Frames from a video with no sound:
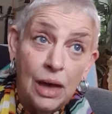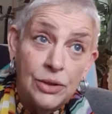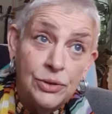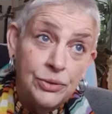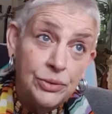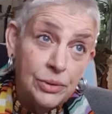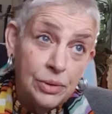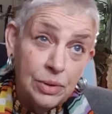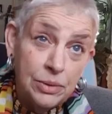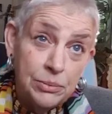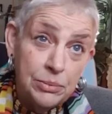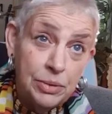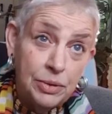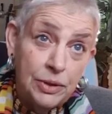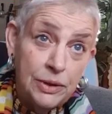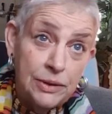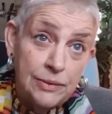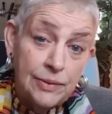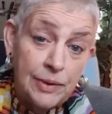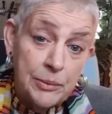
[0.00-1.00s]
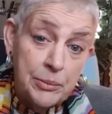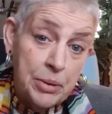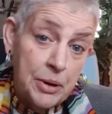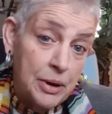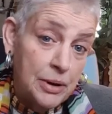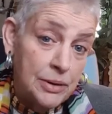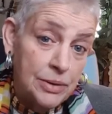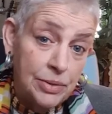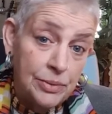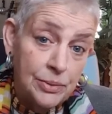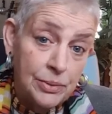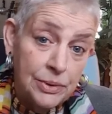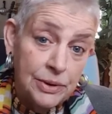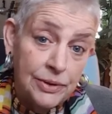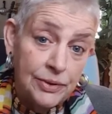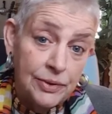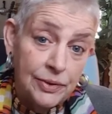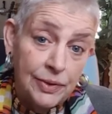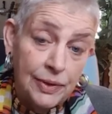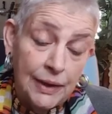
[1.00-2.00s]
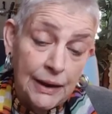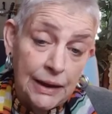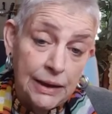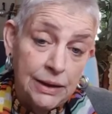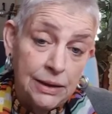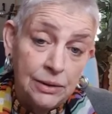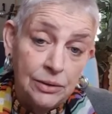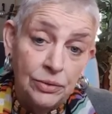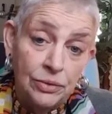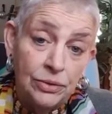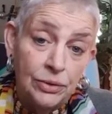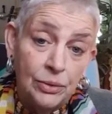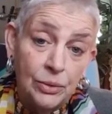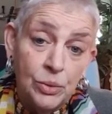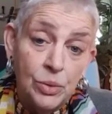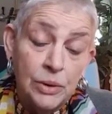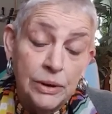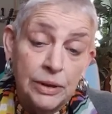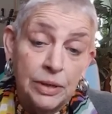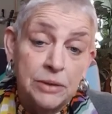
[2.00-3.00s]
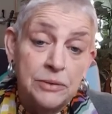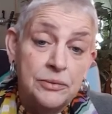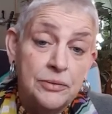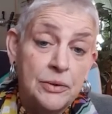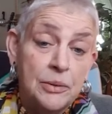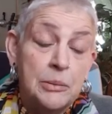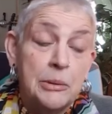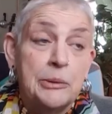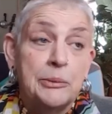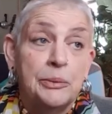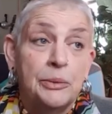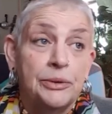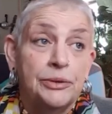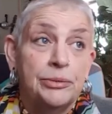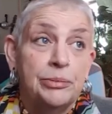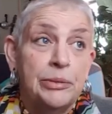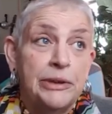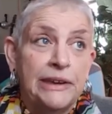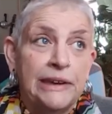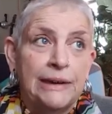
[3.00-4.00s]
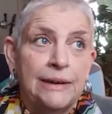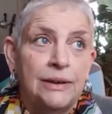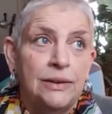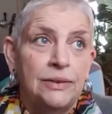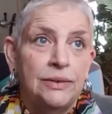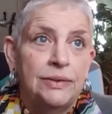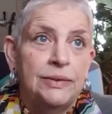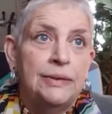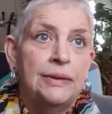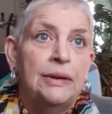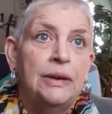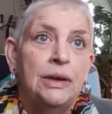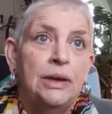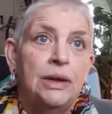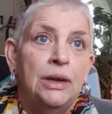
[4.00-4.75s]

I truly believe that part of the reason that I healed so quickly from it was because